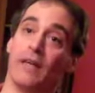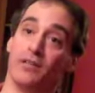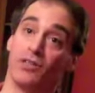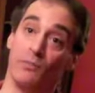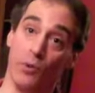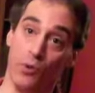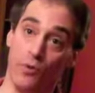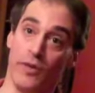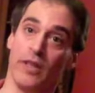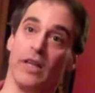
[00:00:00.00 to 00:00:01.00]

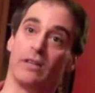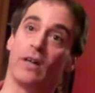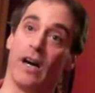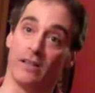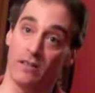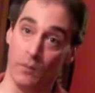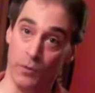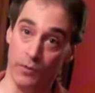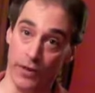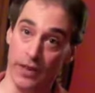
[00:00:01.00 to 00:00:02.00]
smooth and talk
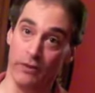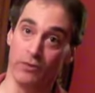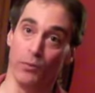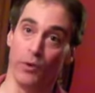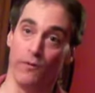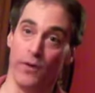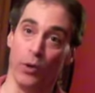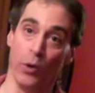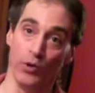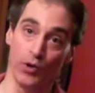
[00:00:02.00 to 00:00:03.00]
smoothly. He was more of the
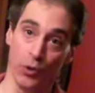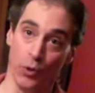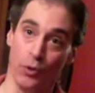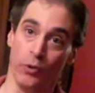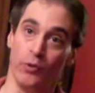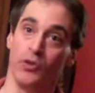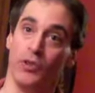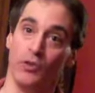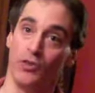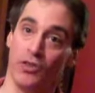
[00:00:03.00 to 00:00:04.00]
old school who was
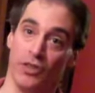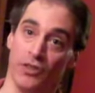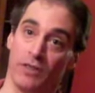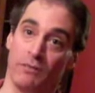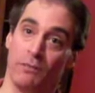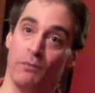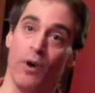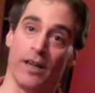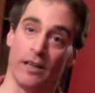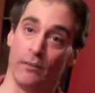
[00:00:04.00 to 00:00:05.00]
used to just
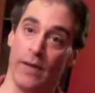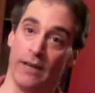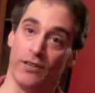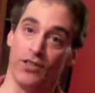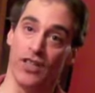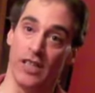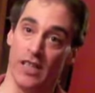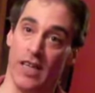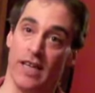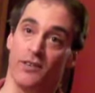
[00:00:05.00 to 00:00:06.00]
walking around and
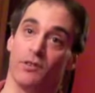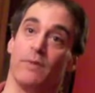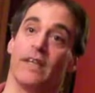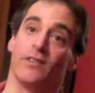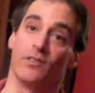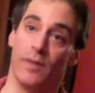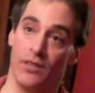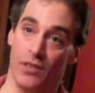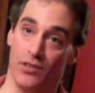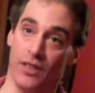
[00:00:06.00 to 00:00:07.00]
shaking hands and making
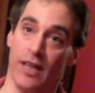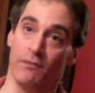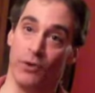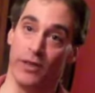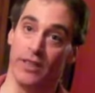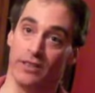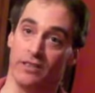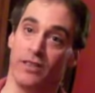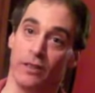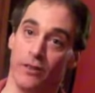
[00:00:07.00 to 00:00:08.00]
speeches and not really
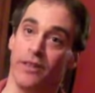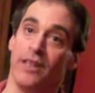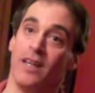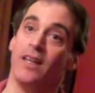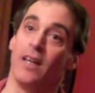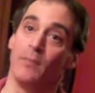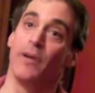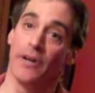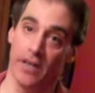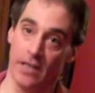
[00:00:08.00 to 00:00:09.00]
necessarily
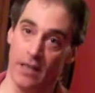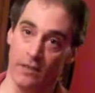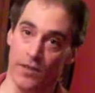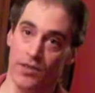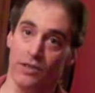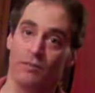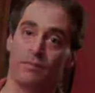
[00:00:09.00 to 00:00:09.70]
appearing on television.